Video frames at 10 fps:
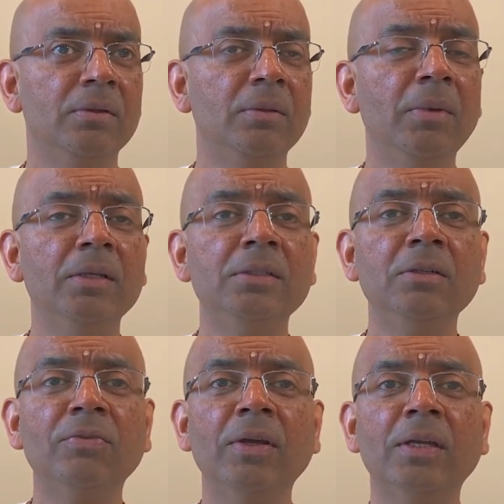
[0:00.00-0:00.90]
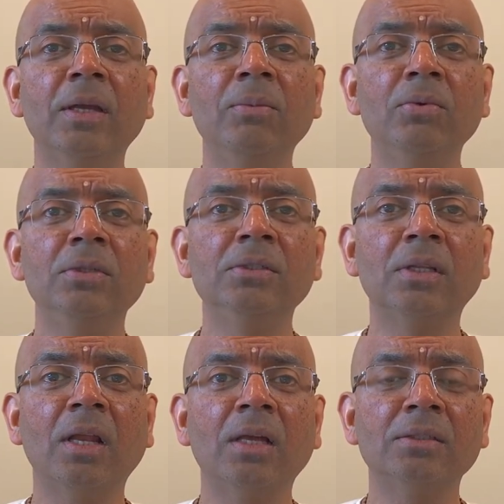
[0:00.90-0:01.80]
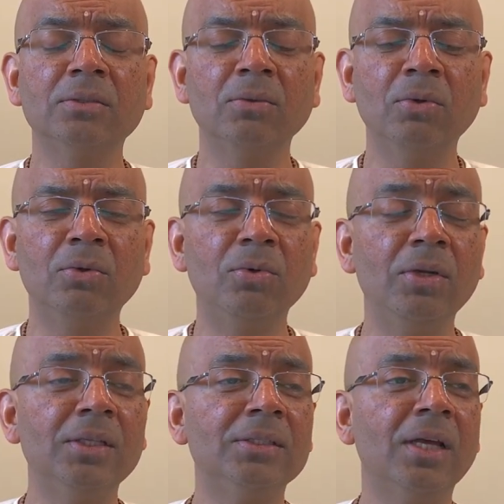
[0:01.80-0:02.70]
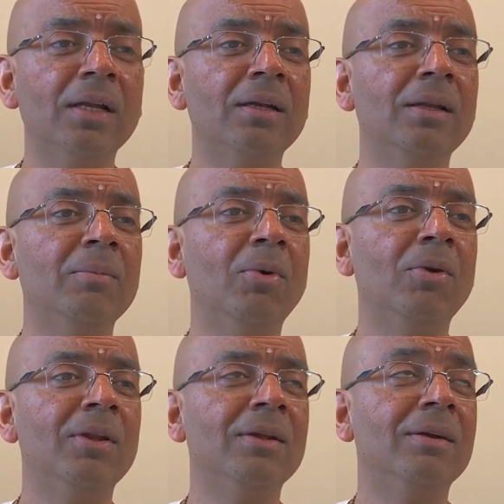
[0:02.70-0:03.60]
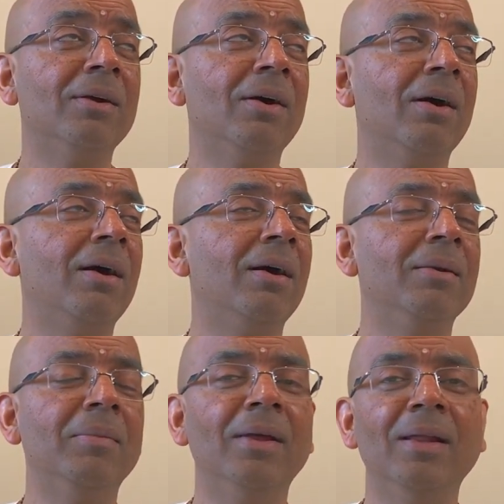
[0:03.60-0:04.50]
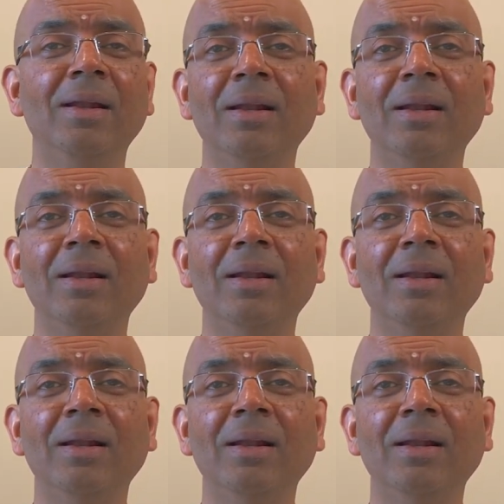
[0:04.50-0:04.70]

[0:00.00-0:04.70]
Imagine if I came to this class, today is Saturday morning. God, man.